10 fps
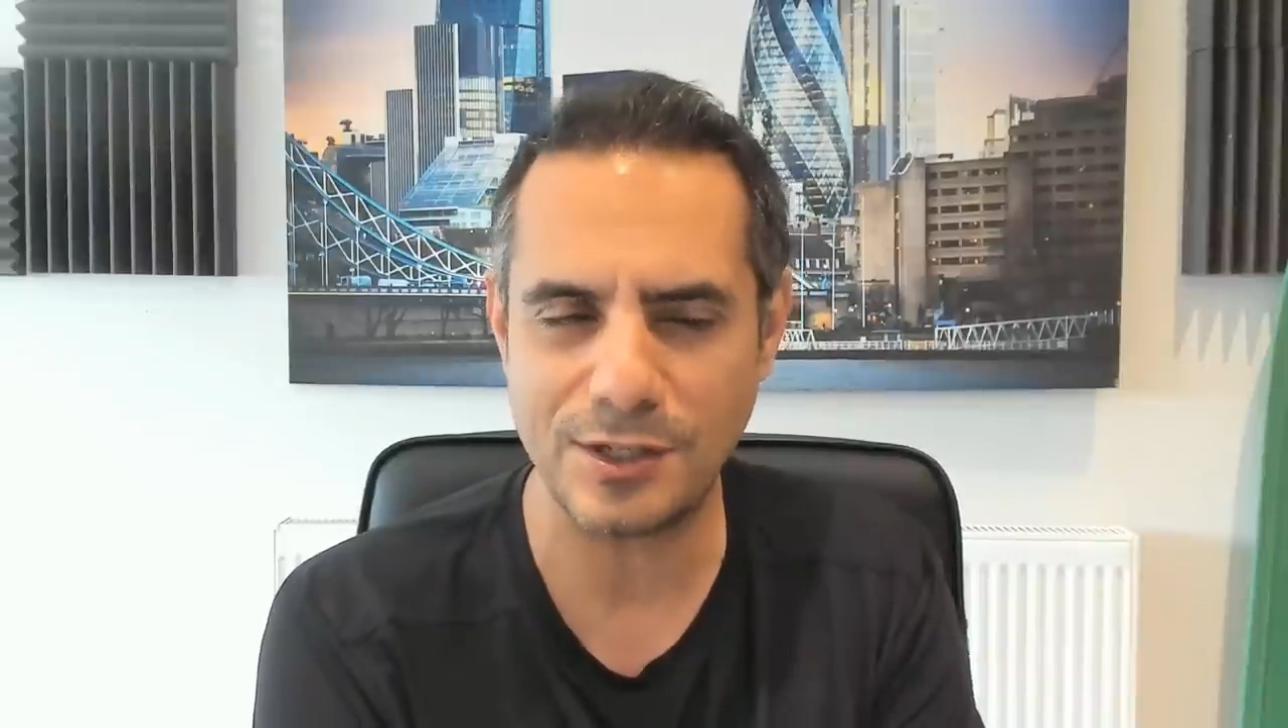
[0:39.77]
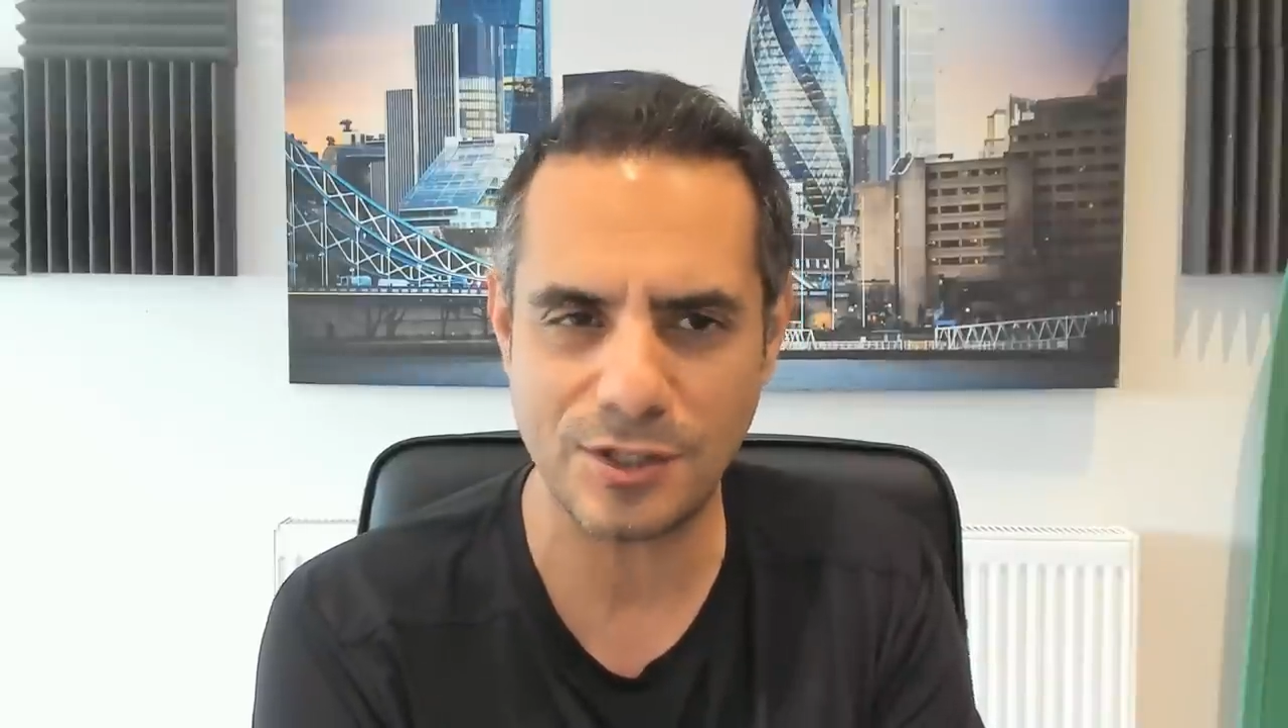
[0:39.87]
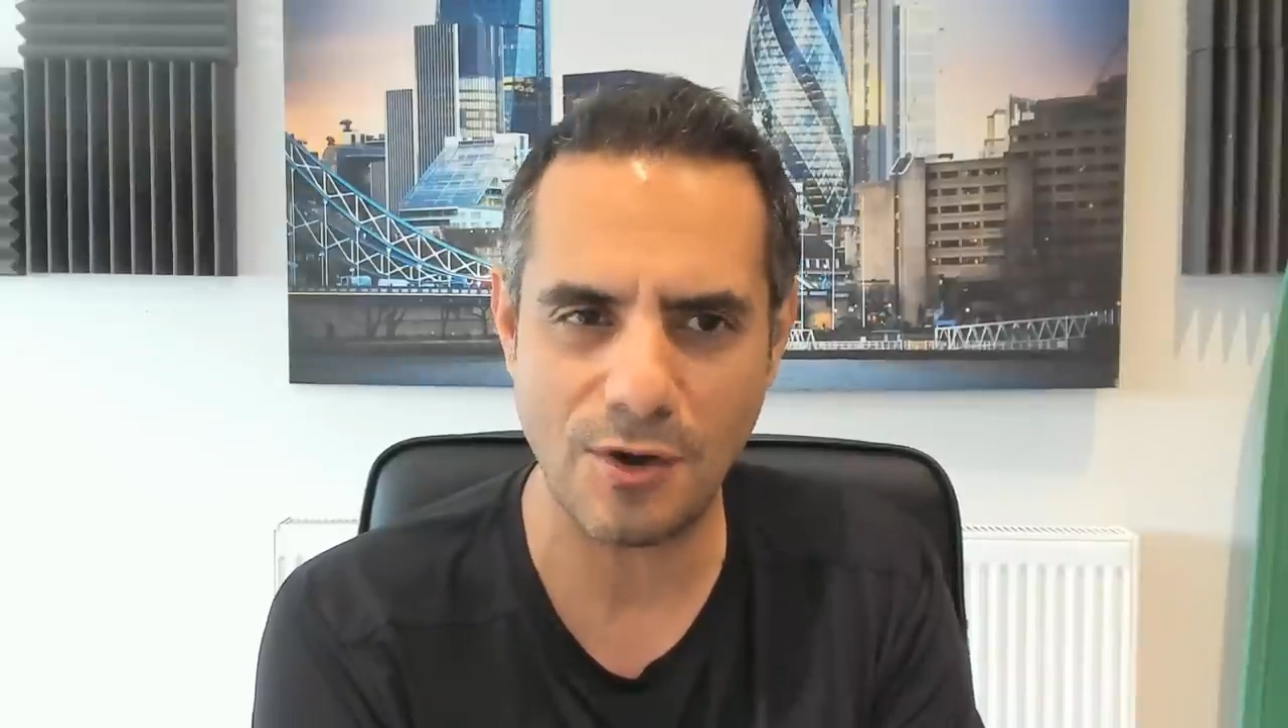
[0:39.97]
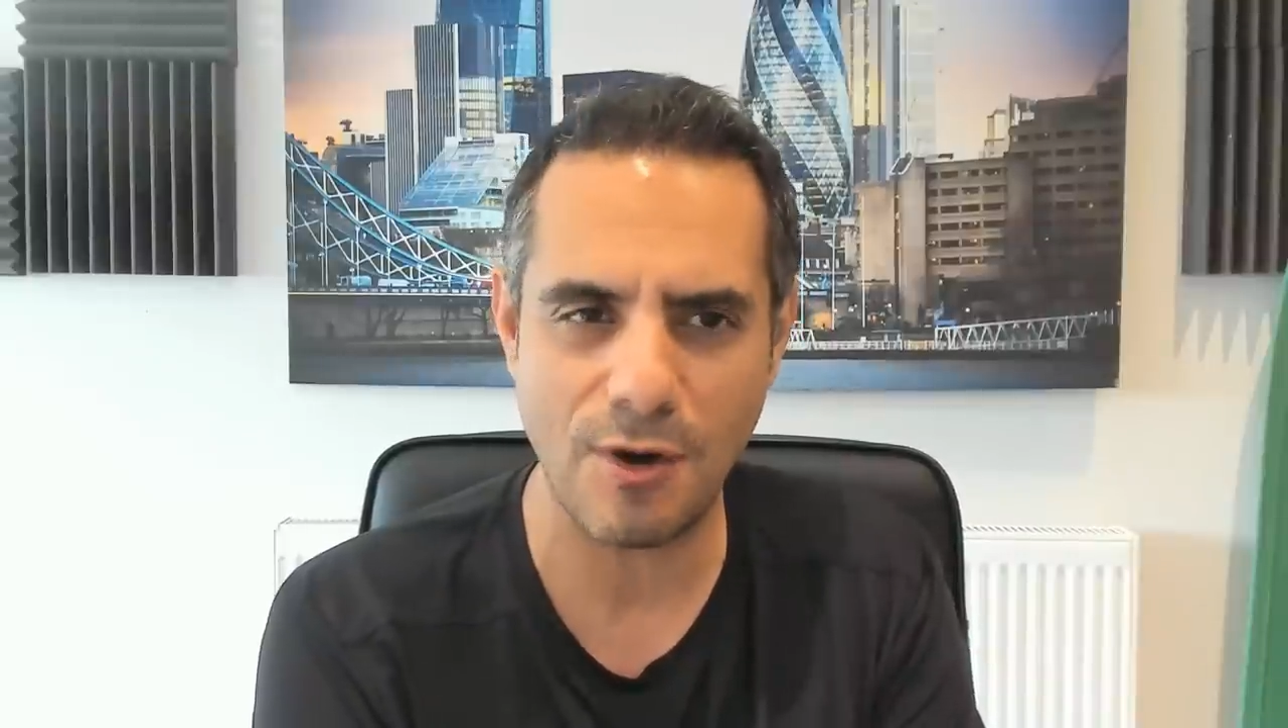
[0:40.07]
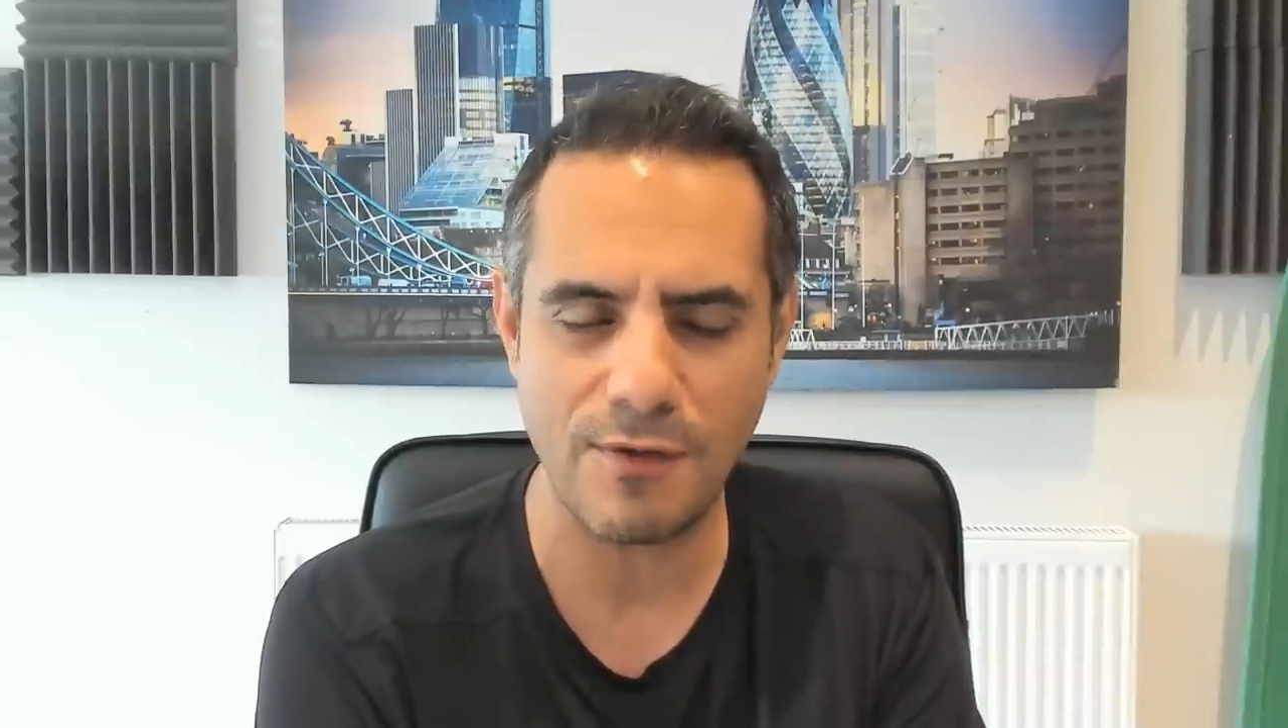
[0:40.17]

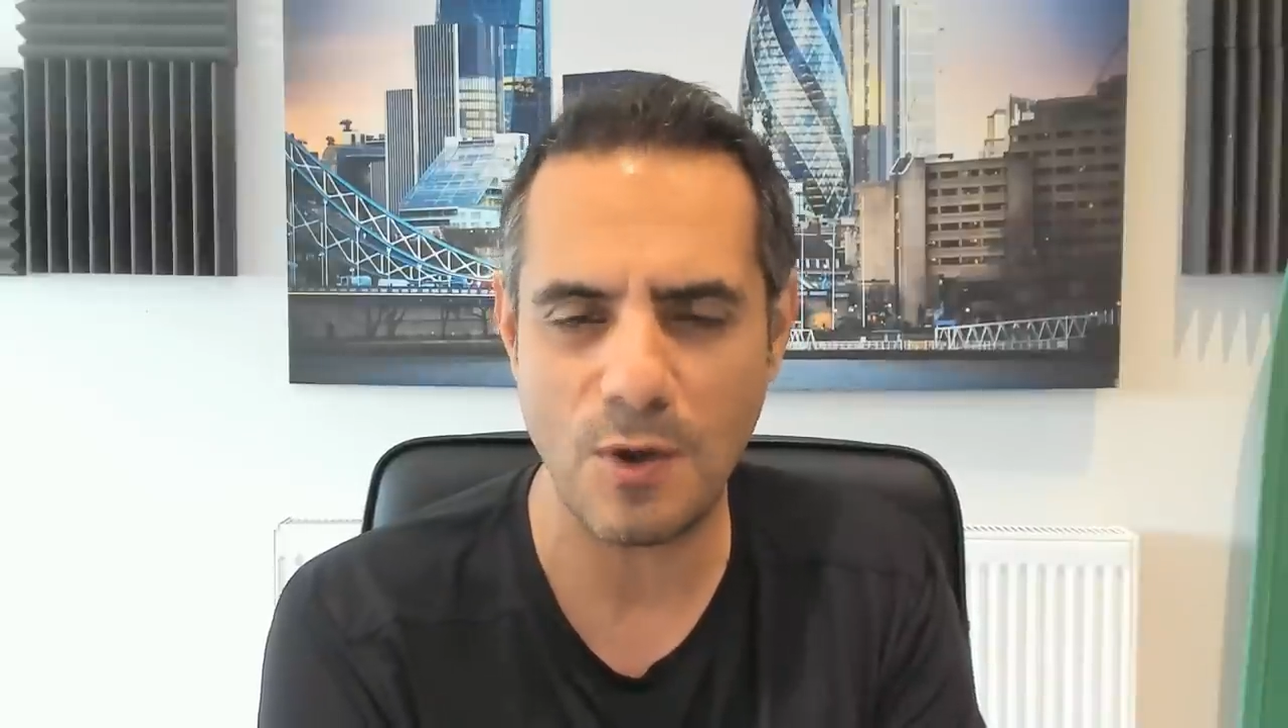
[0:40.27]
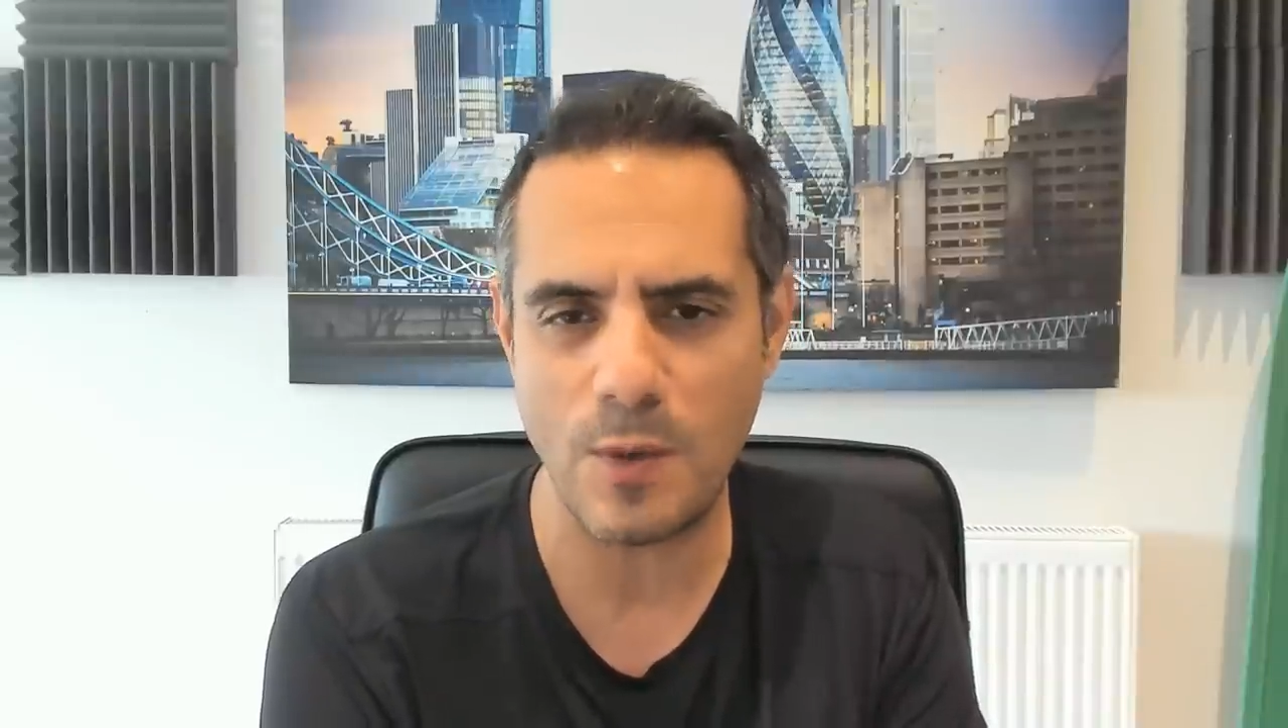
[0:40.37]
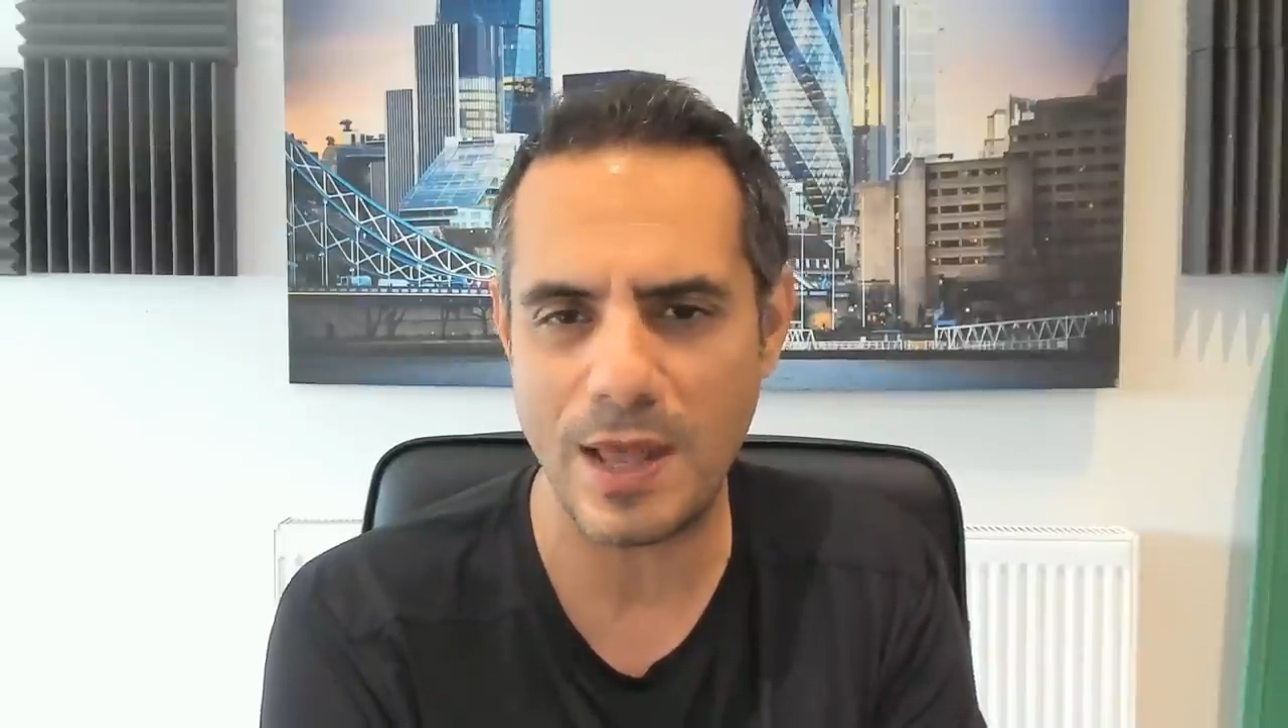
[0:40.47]
scenario